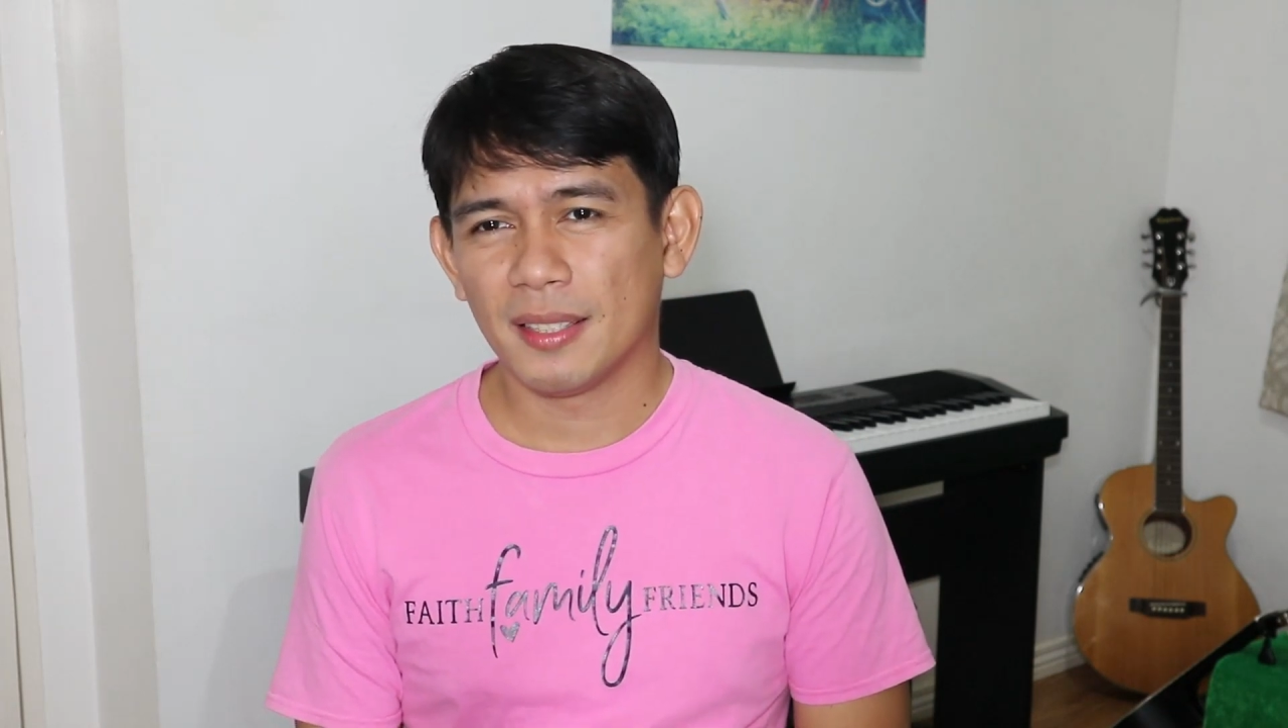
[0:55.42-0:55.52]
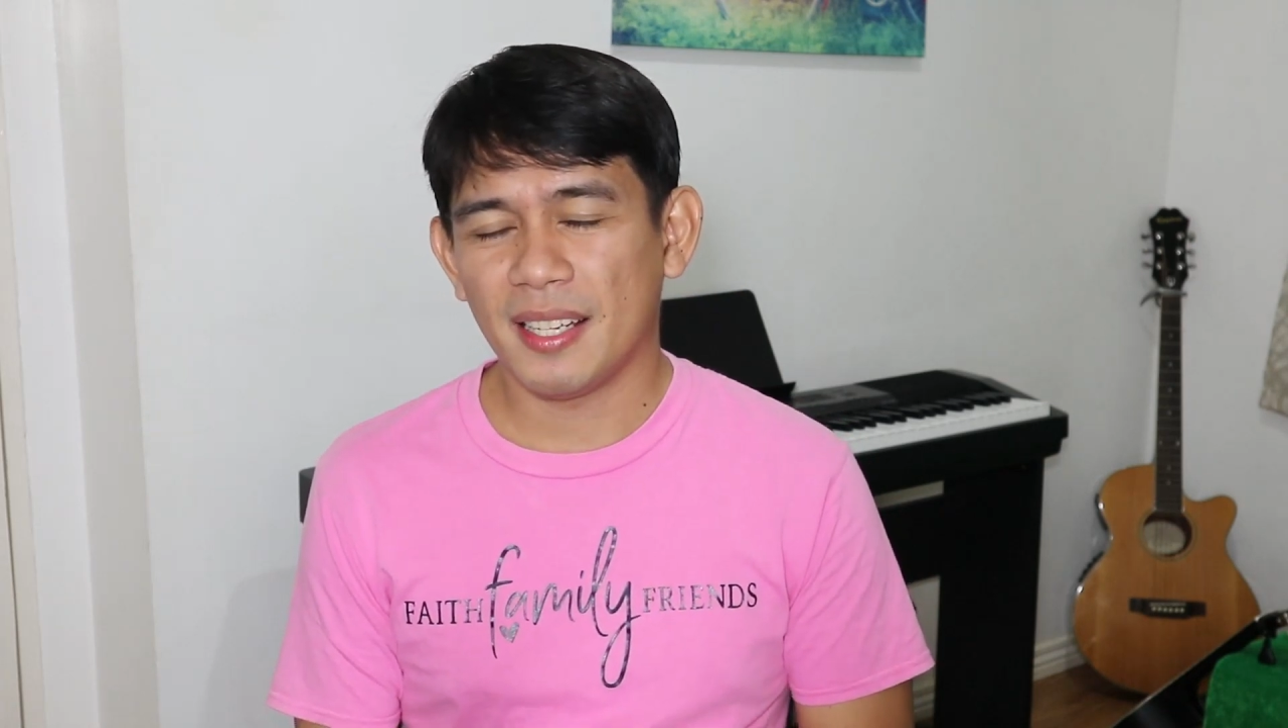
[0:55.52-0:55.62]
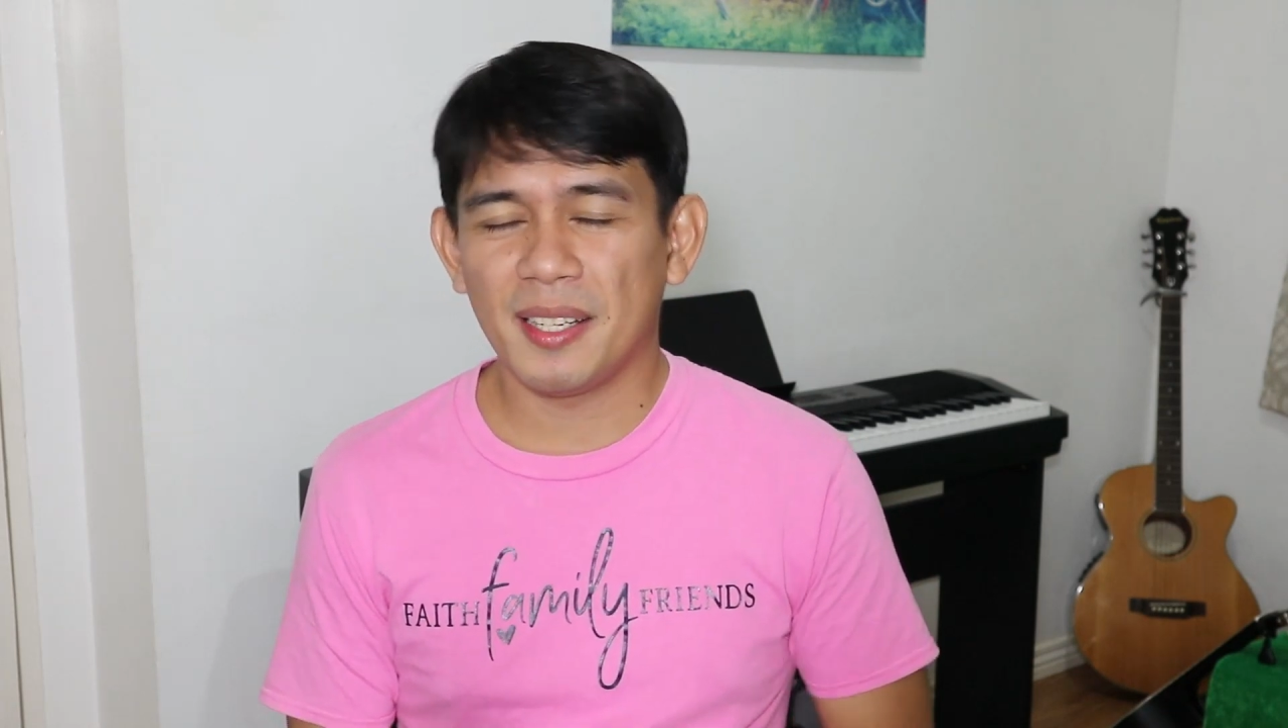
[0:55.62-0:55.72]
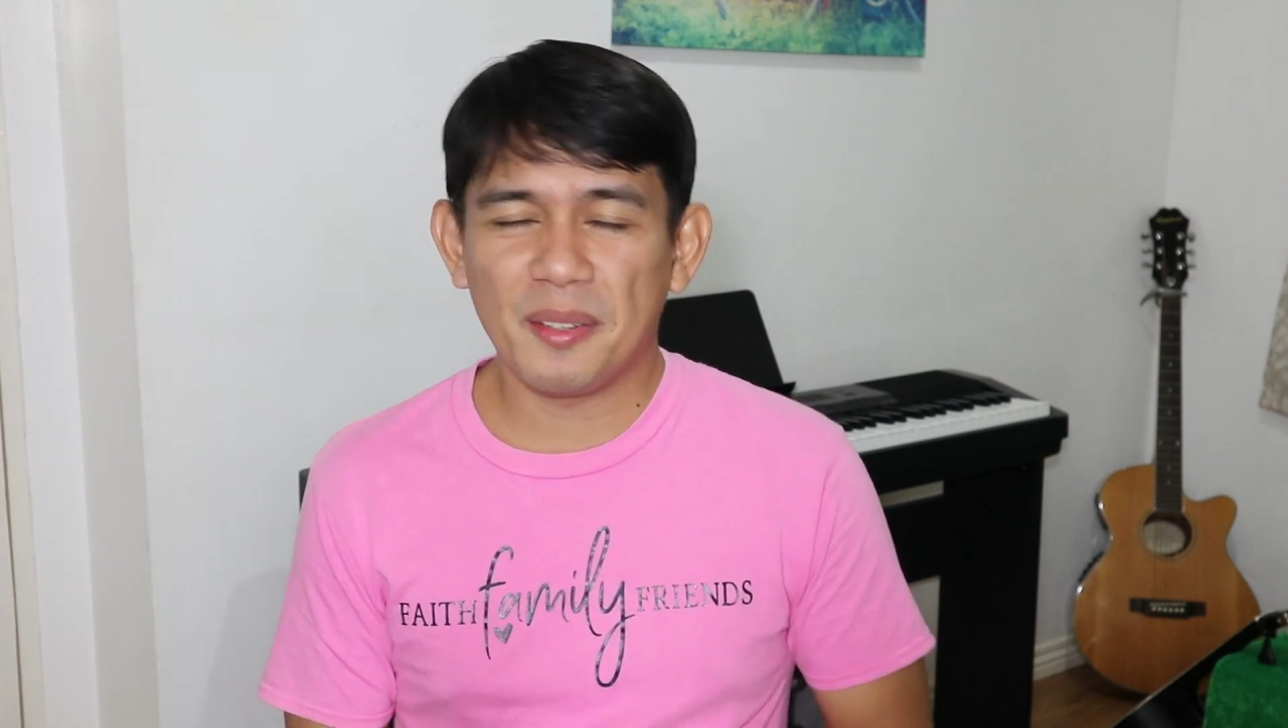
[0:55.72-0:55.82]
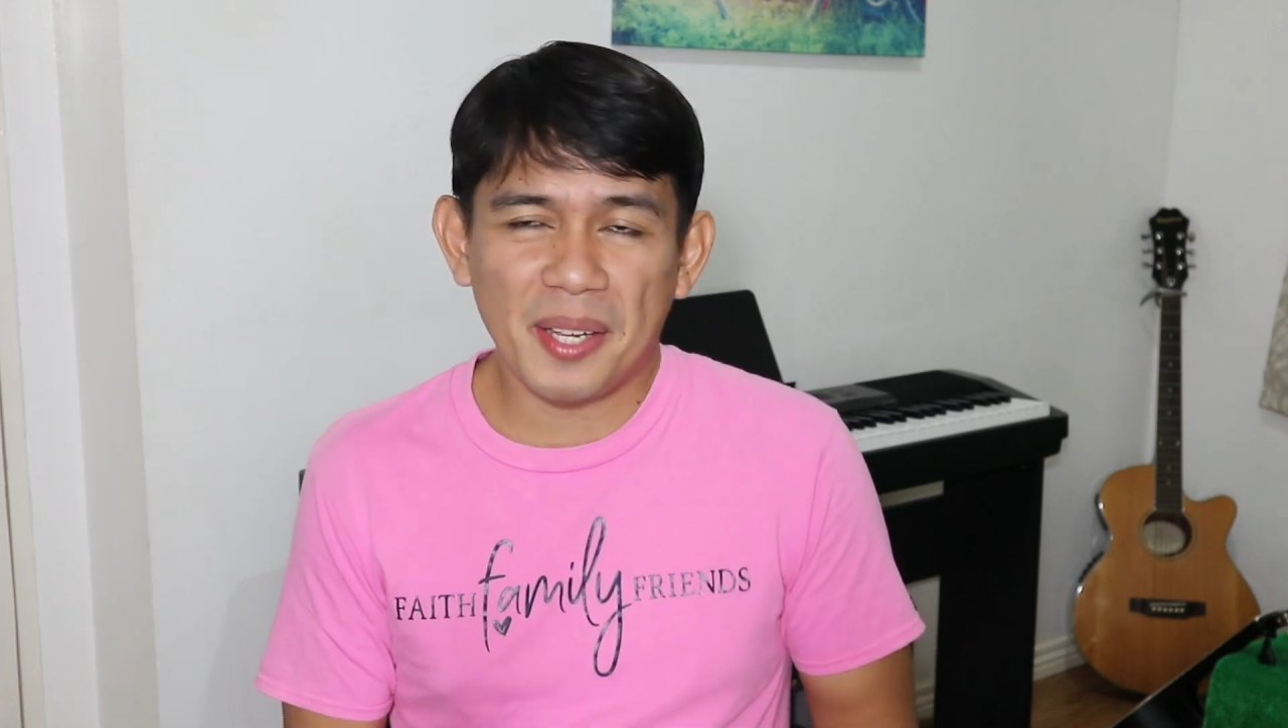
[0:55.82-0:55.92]

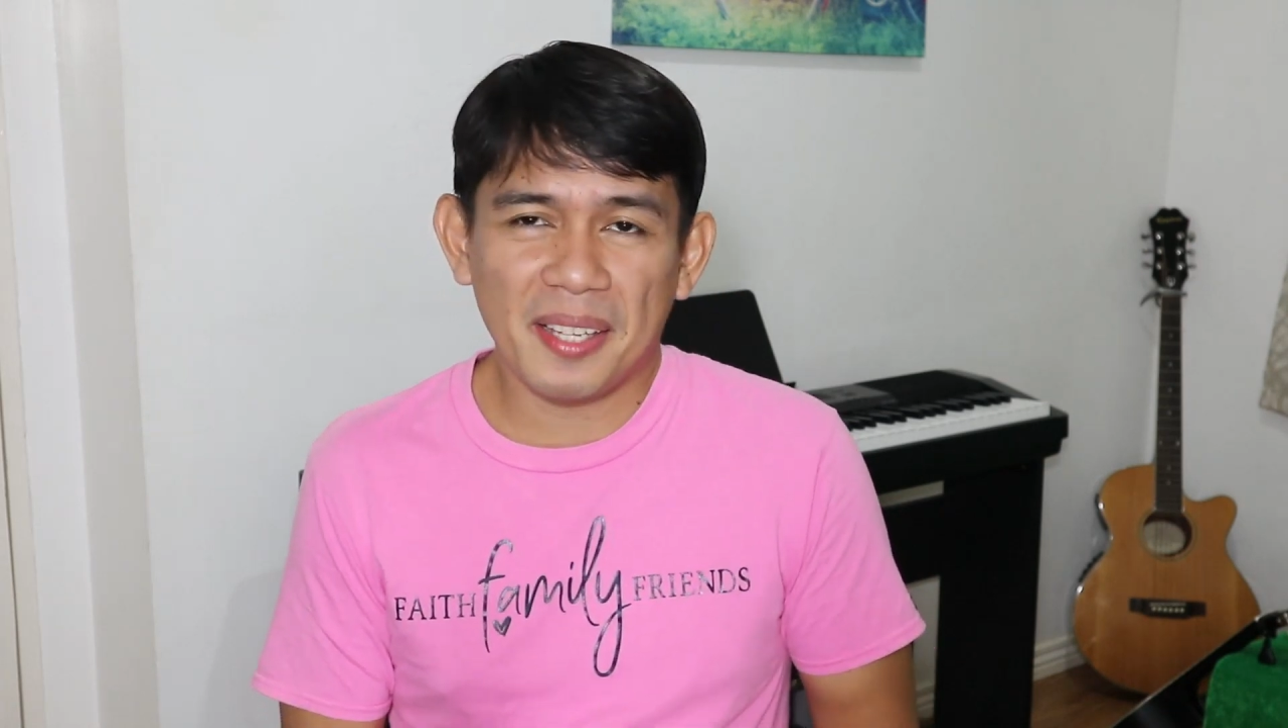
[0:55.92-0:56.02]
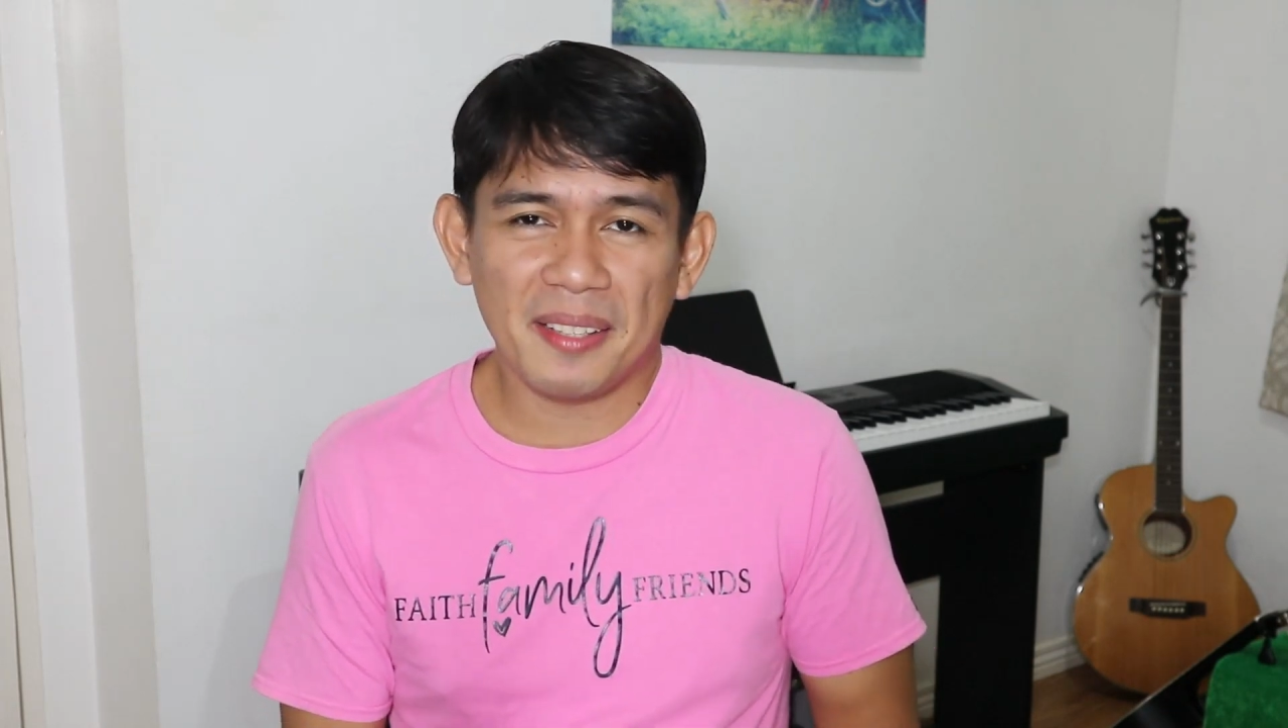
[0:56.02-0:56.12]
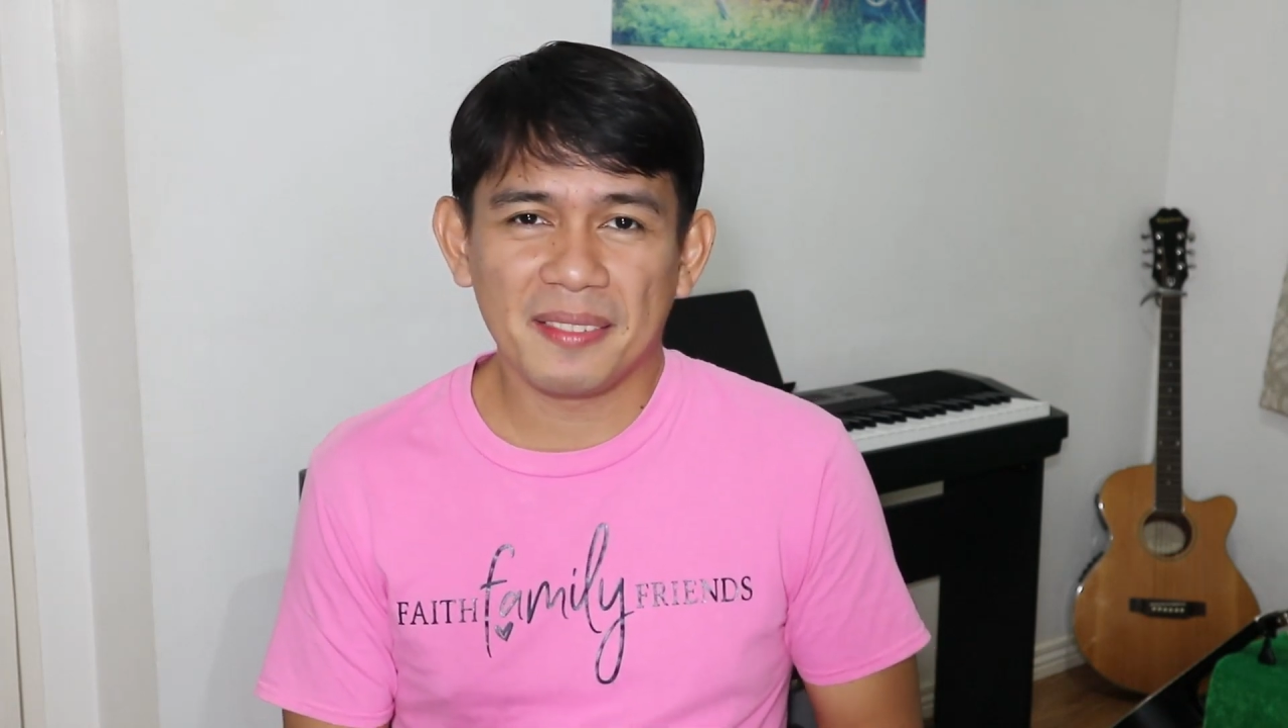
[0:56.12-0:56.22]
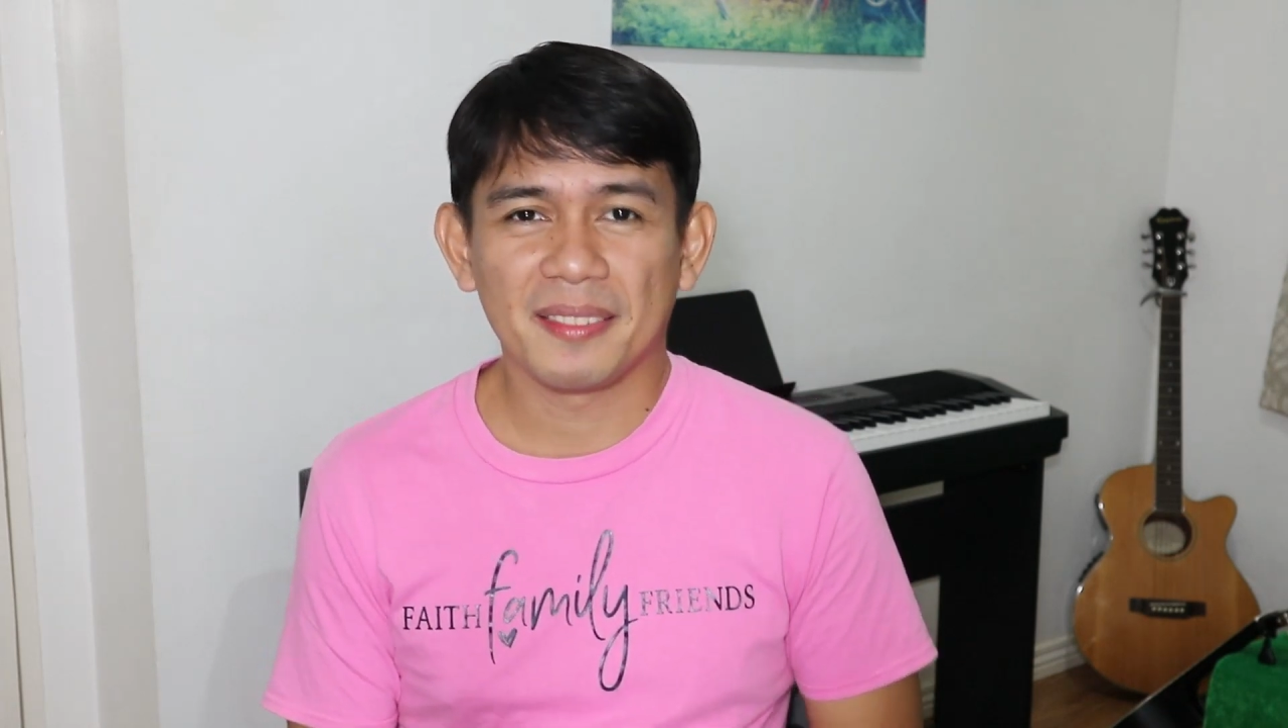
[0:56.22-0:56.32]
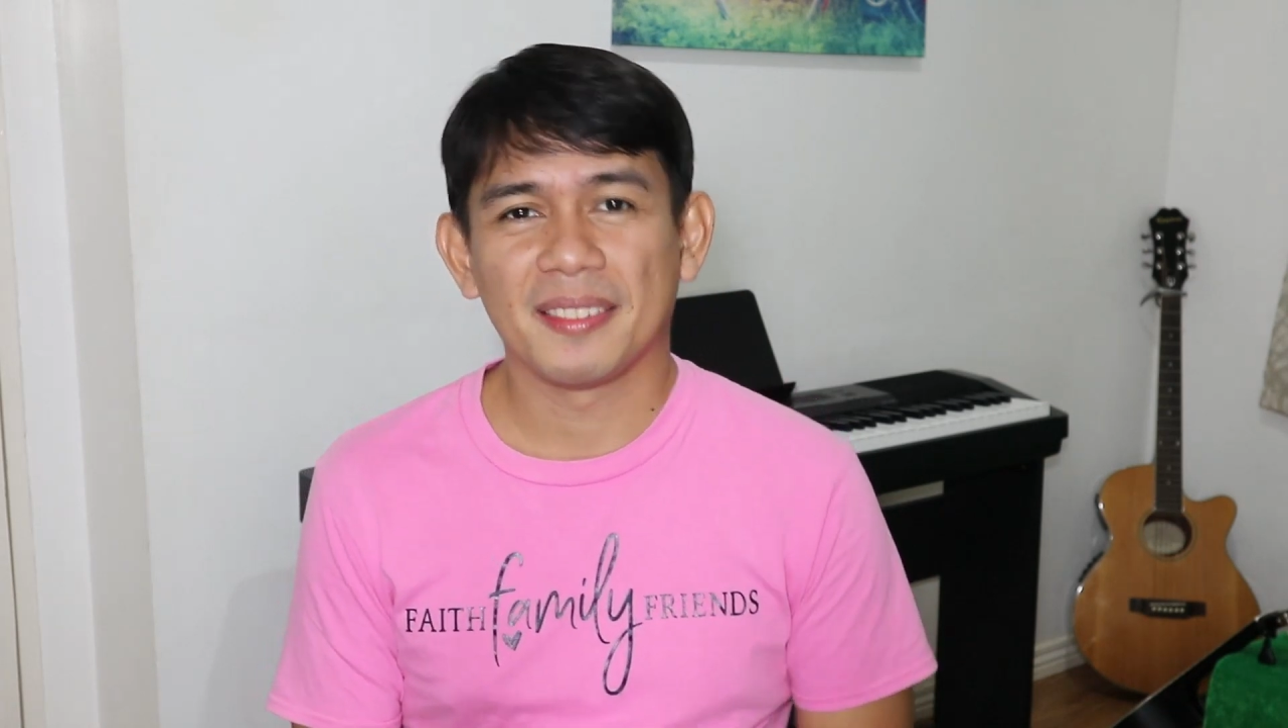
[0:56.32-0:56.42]
Anyway,